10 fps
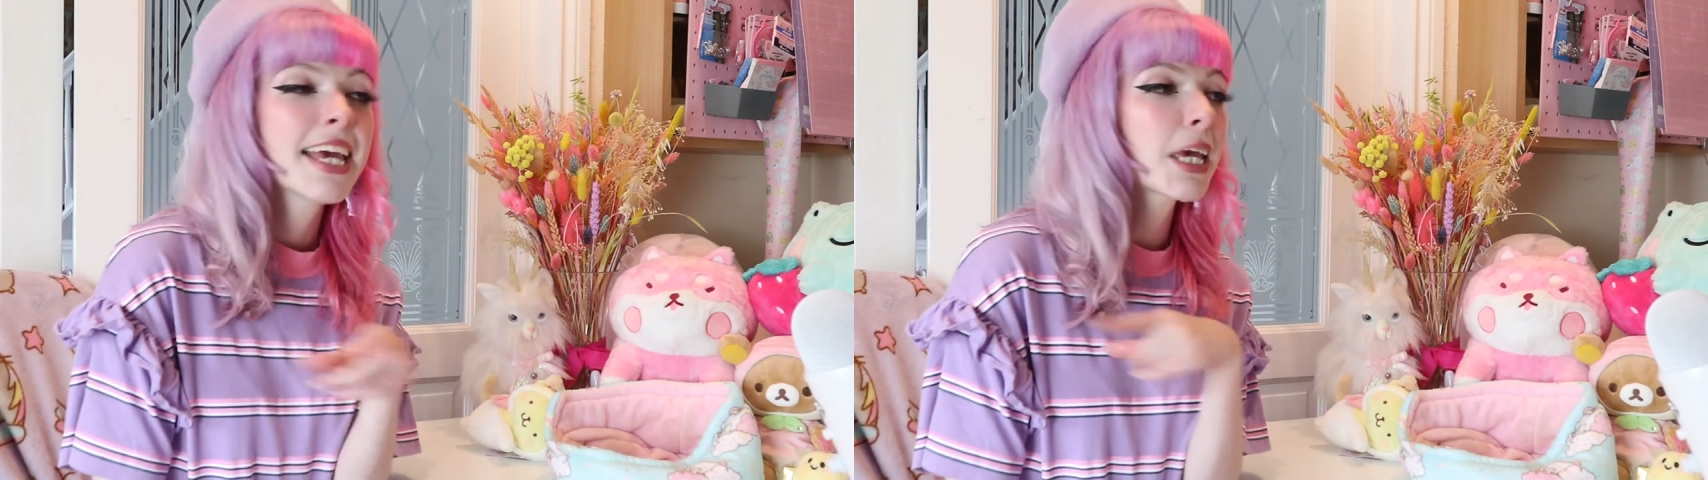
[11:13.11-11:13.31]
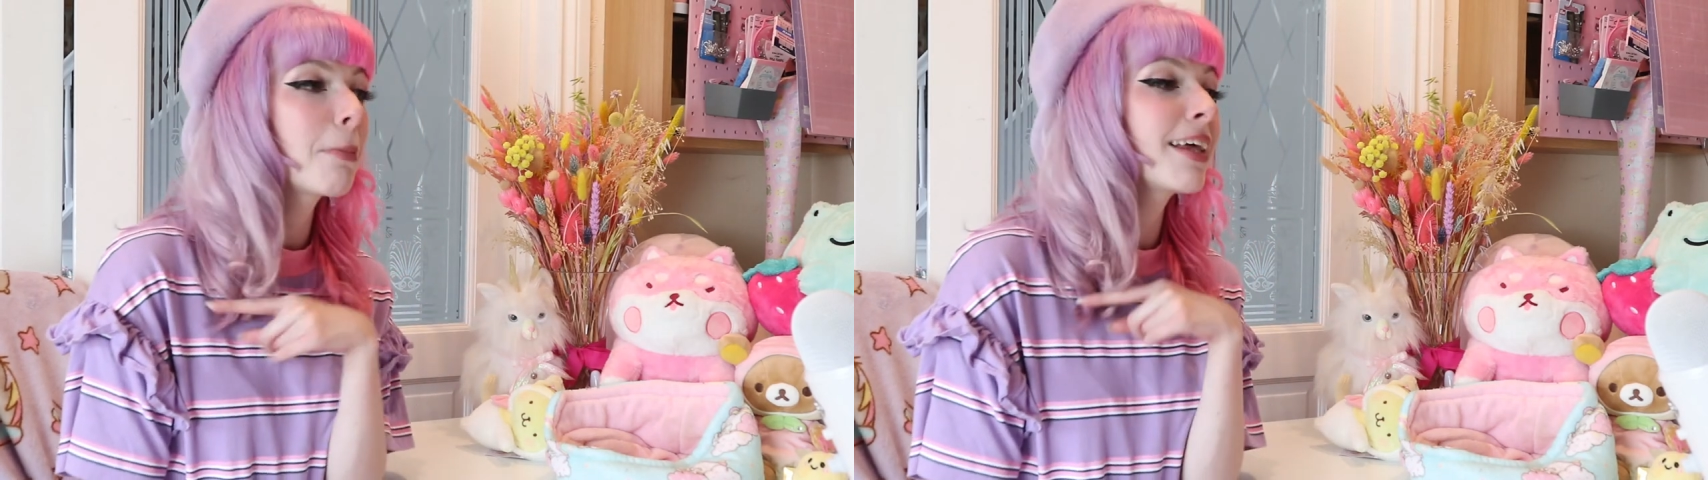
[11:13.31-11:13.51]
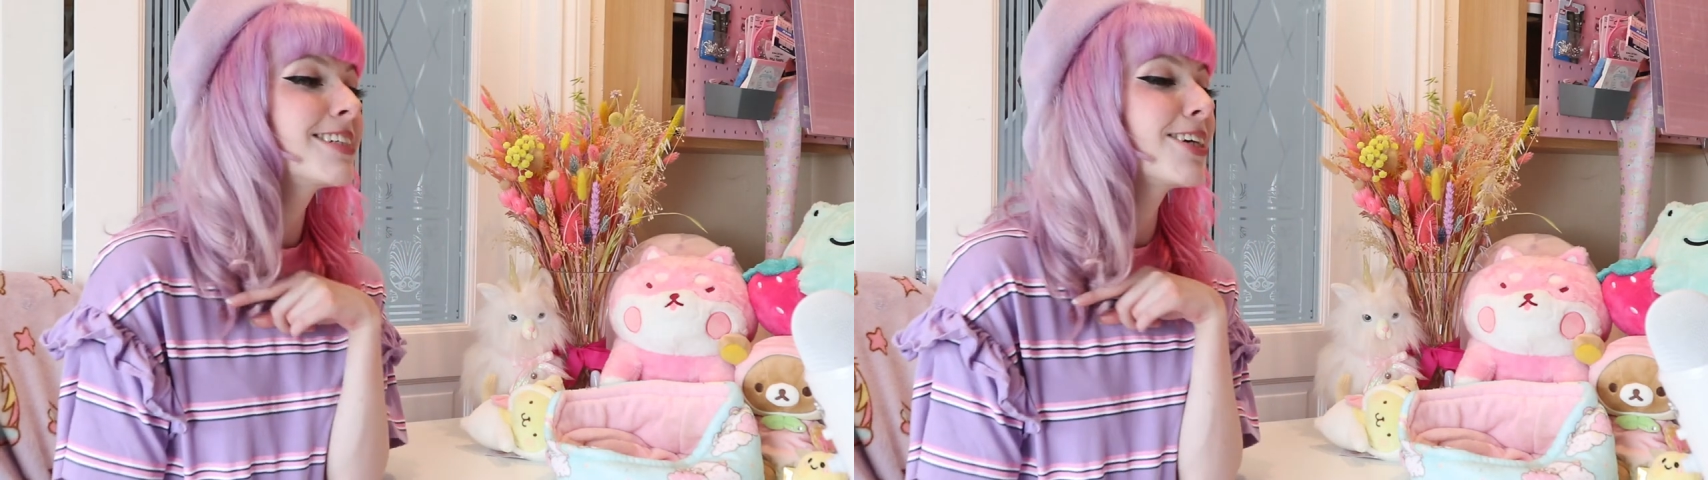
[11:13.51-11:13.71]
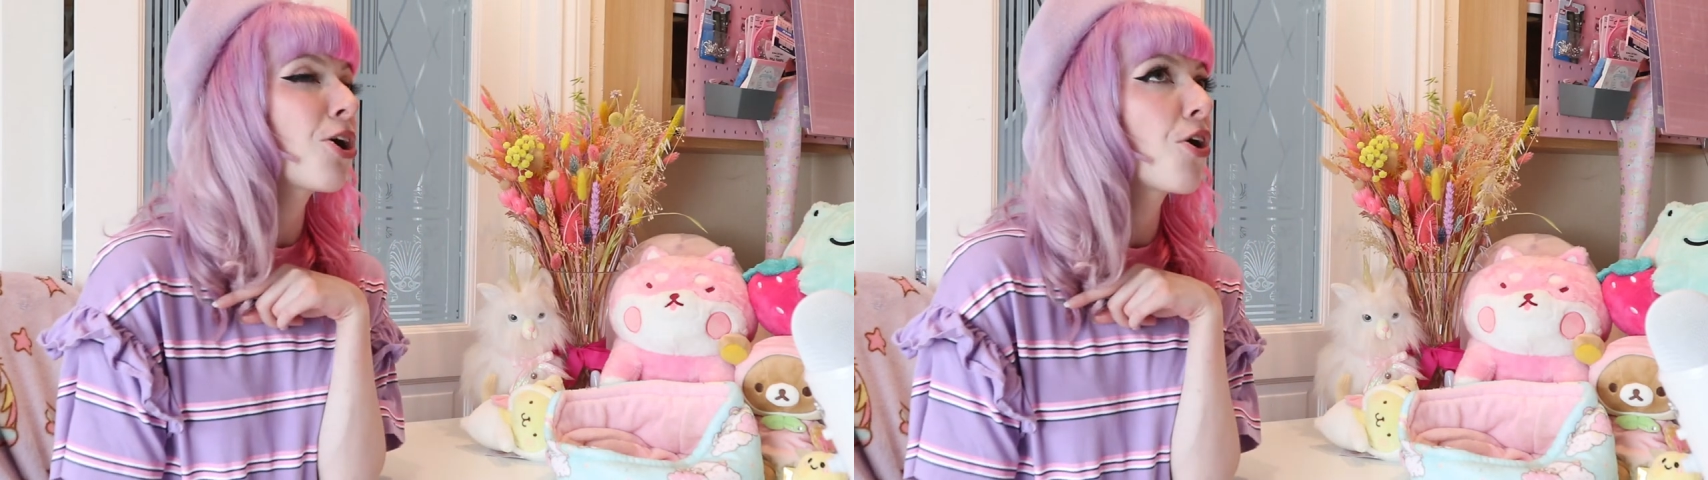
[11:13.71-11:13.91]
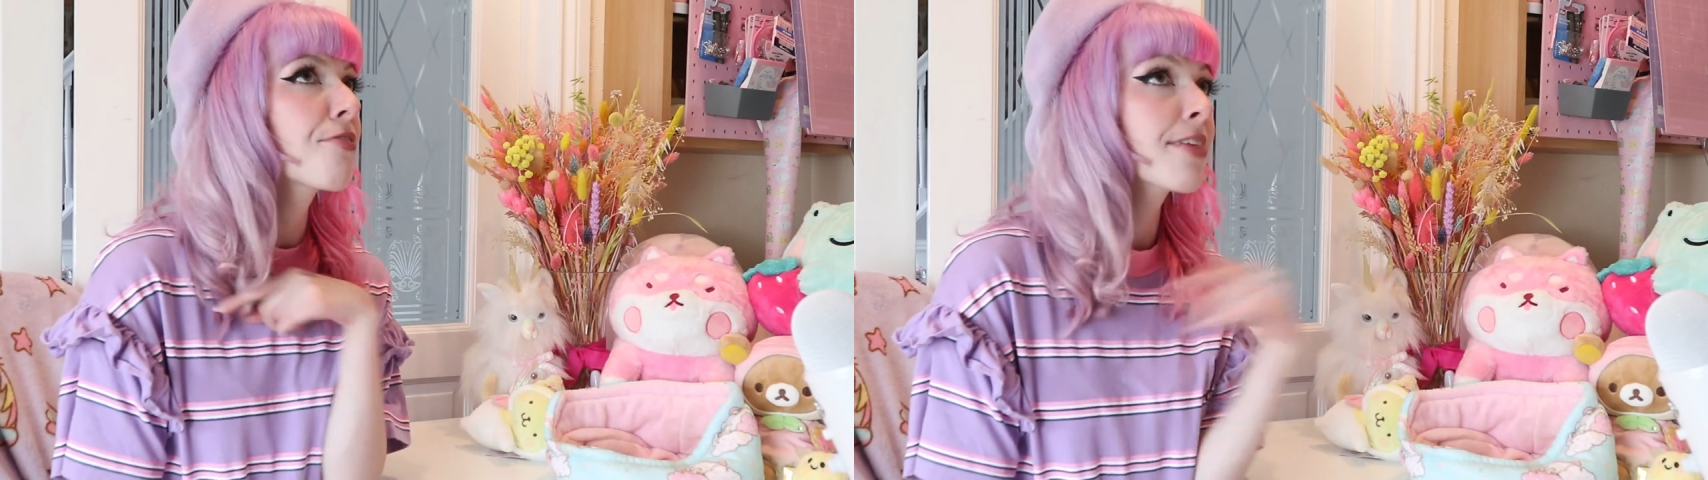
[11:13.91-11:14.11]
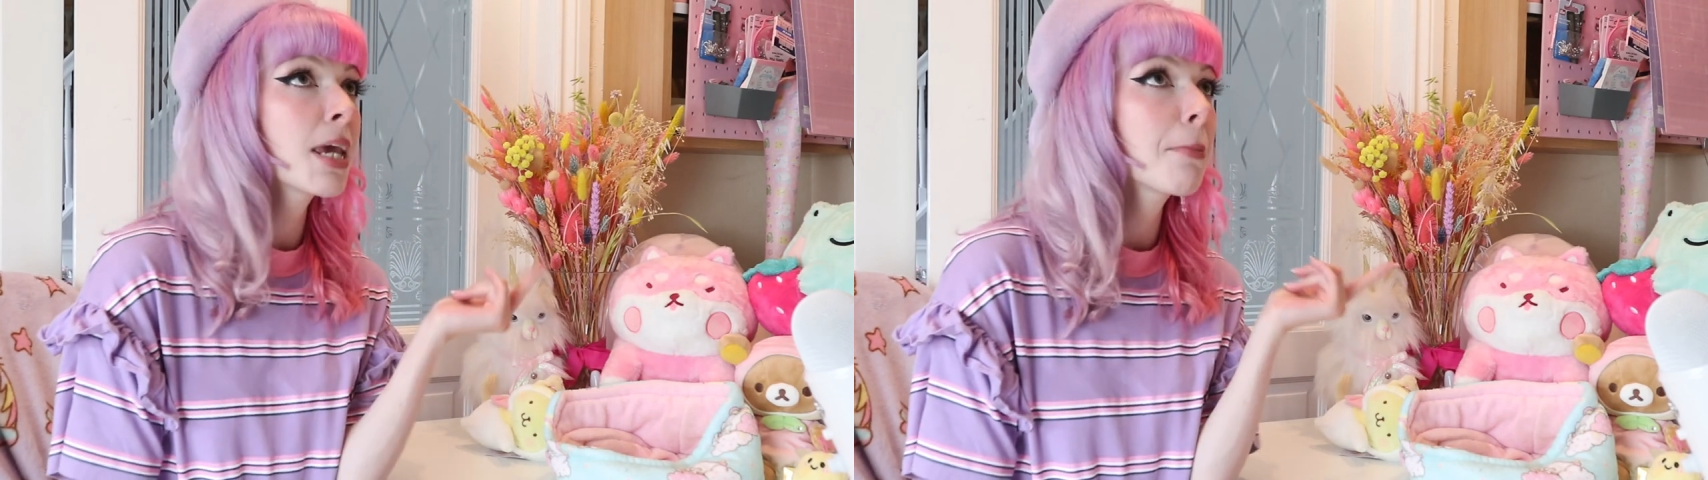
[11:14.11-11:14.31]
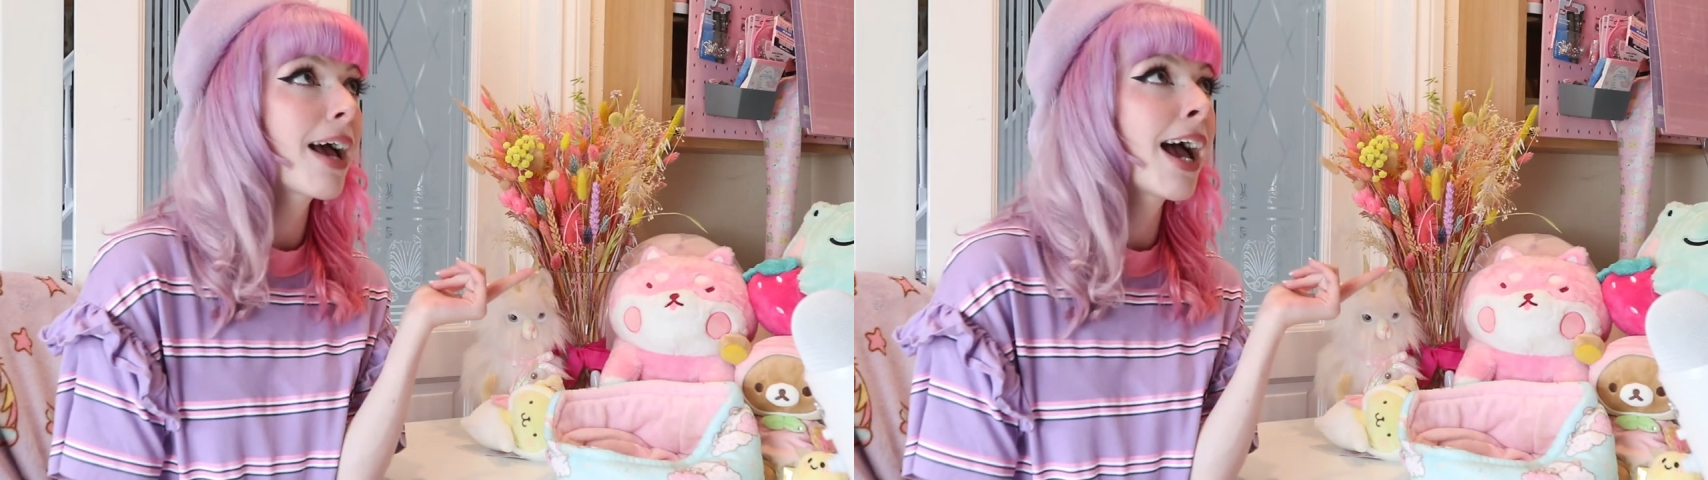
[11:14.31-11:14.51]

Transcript: get plenty of sleep,